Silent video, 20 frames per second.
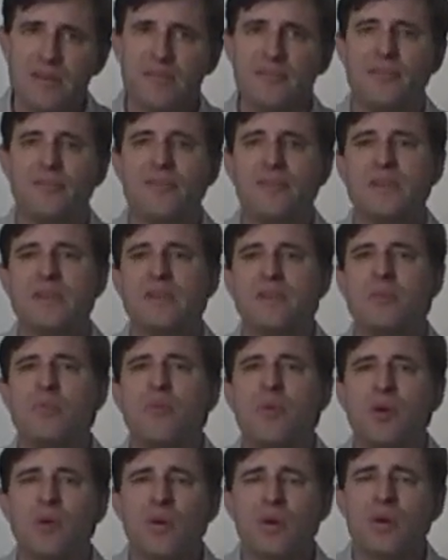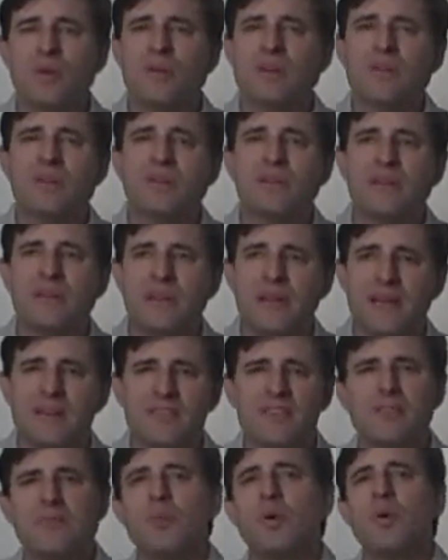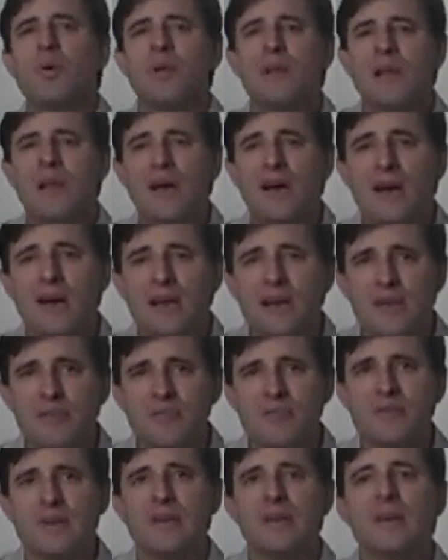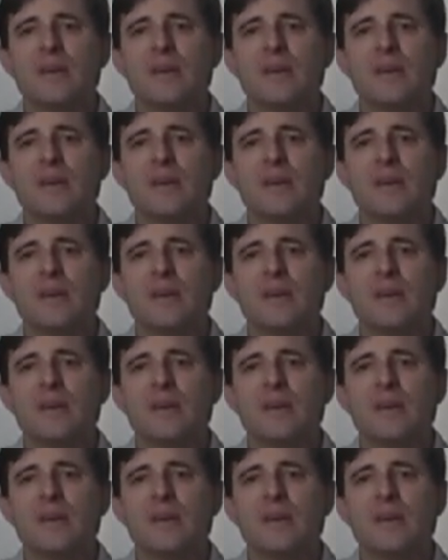they'll feel more connected, more alive,